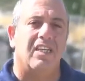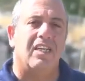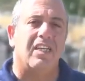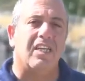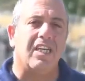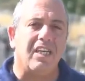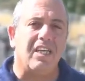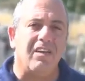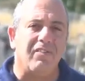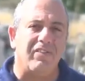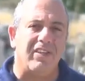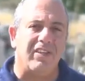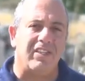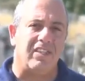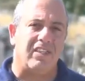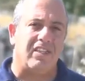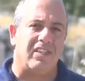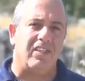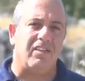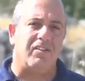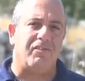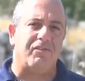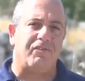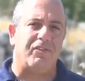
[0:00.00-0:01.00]
Even
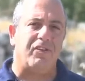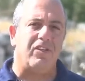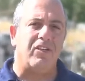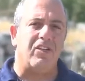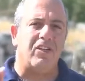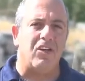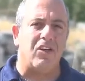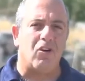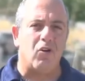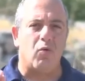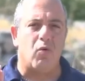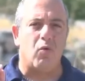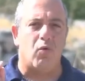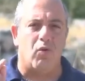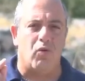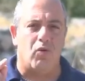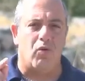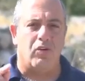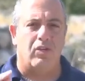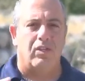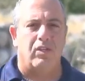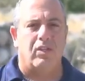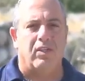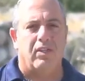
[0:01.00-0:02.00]
if you know
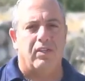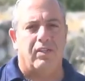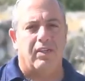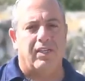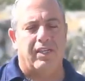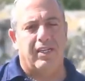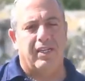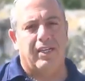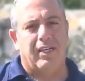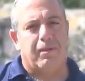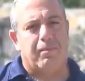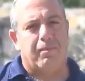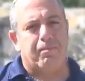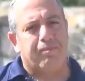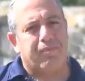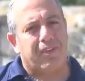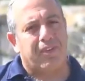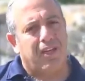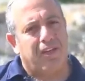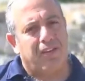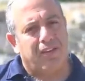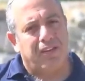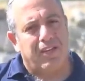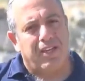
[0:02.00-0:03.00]

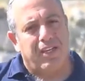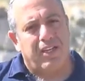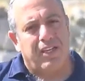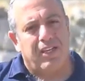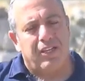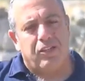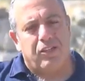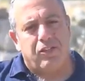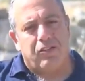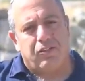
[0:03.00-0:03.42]
the